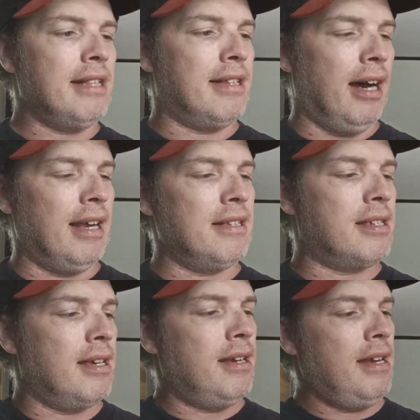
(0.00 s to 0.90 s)

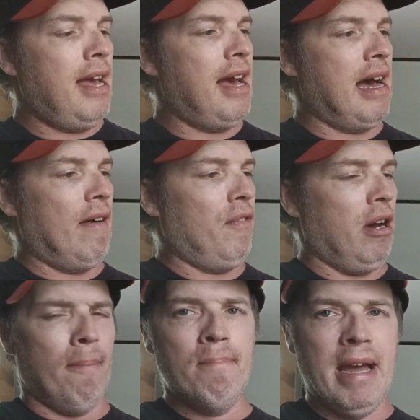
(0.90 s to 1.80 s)
does have
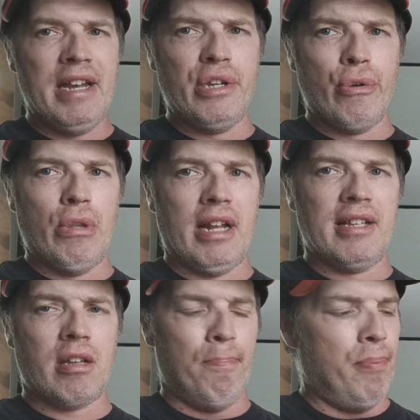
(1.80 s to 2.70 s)
a menu that
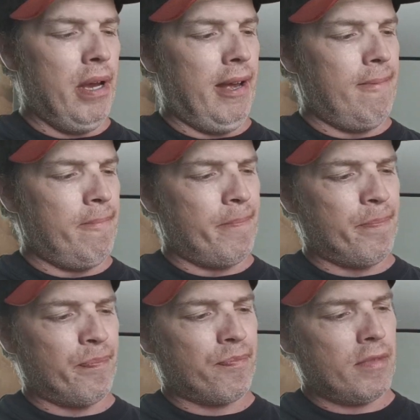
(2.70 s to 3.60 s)
is a bit,
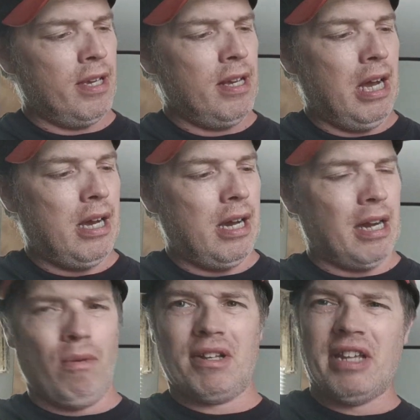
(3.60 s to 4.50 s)
I
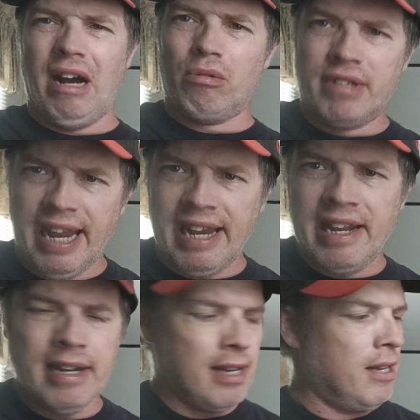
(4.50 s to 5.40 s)
don't want to say
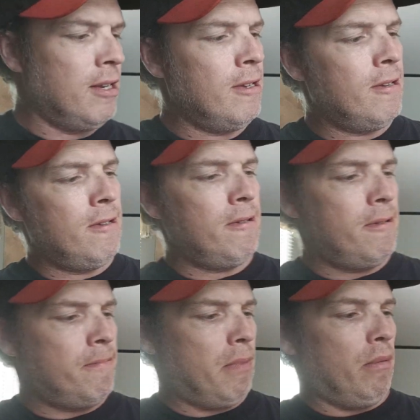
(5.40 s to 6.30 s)
outdated,
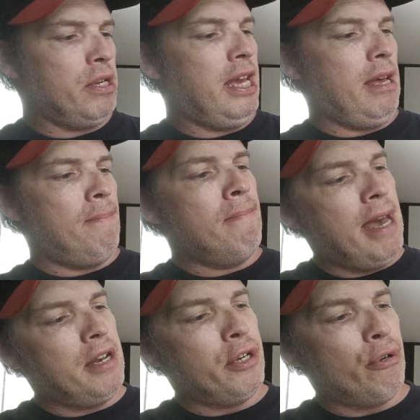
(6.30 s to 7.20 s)
but when you hit
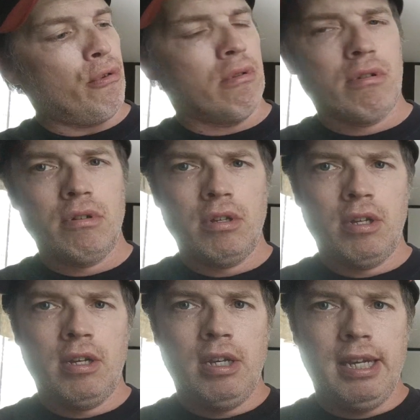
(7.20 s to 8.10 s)
menu,
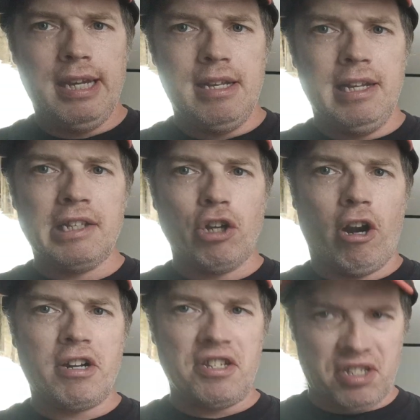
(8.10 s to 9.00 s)
it's
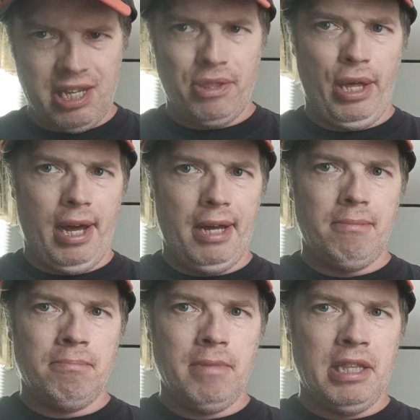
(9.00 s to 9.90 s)
hard to see that.
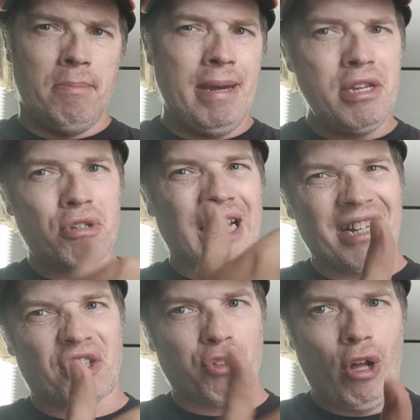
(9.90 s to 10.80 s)
And the menu is kind
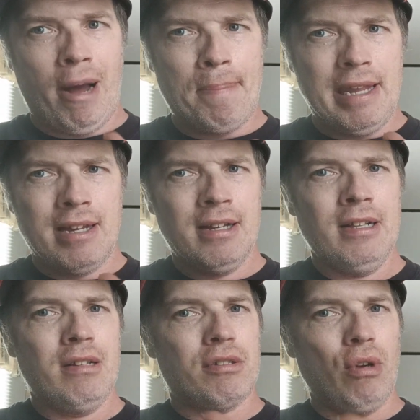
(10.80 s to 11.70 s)
of sloppy.
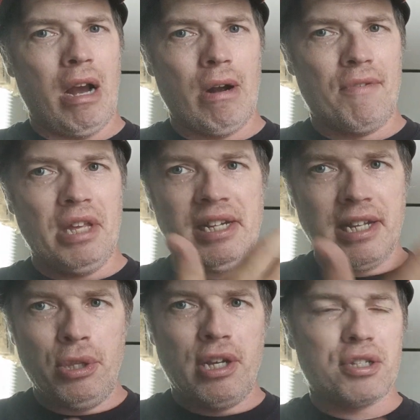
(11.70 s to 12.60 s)
So however they
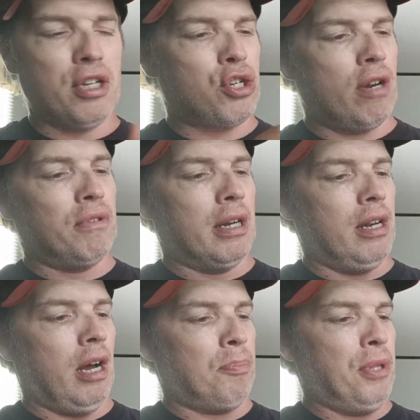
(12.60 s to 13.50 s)
did this, they should have done
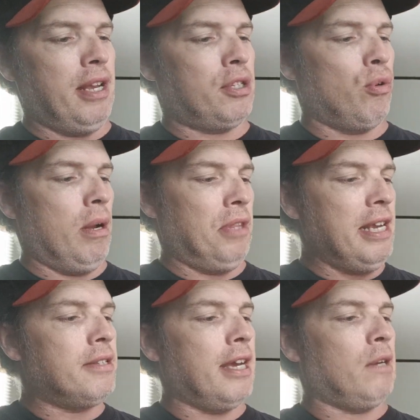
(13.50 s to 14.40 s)
an update to it.
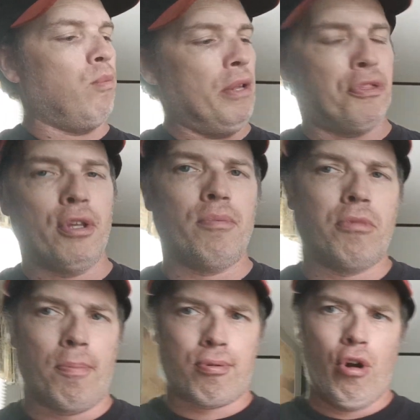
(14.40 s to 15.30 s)
They did with the
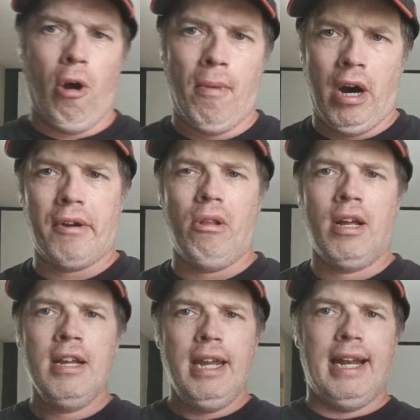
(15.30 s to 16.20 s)
Pro
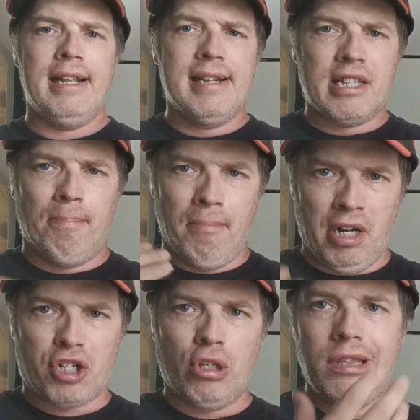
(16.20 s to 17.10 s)
model, and it is a
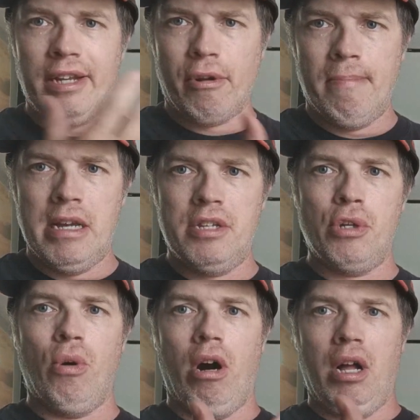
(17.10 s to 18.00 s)
much cleaner
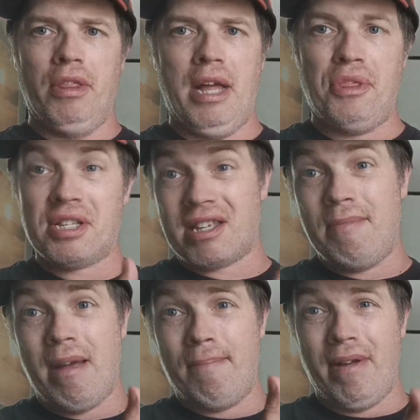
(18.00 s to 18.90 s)
menu on that. This can
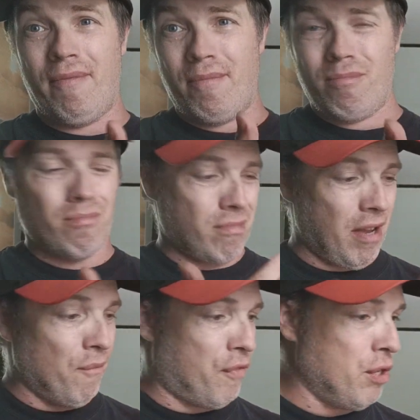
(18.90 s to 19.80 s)
be a bit
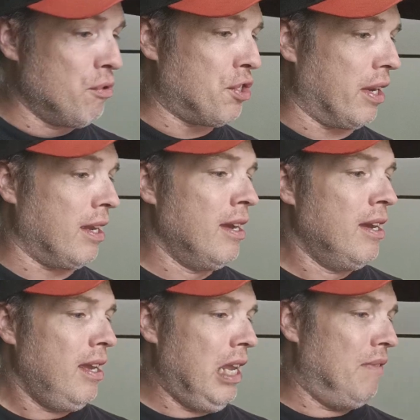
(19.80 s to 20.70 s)
confusing.
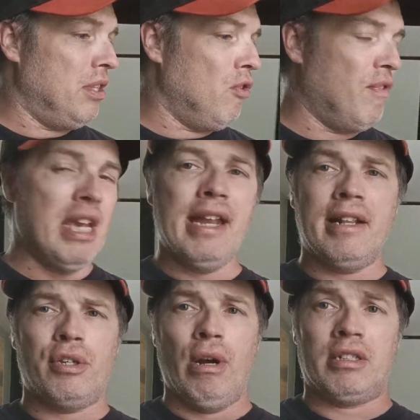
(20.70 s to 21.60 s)
Even the
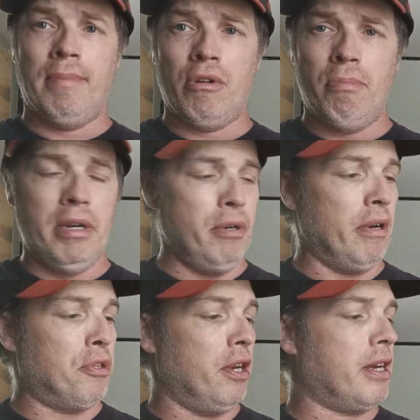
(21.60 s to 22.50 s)
UV82 has a better menu,
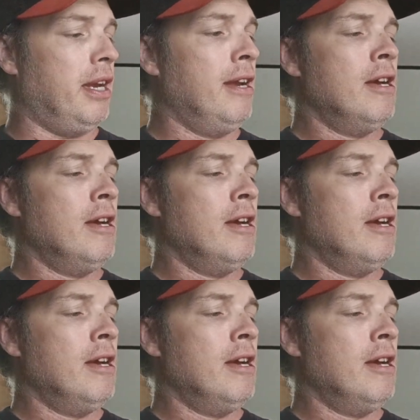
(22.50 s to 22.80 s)
I think.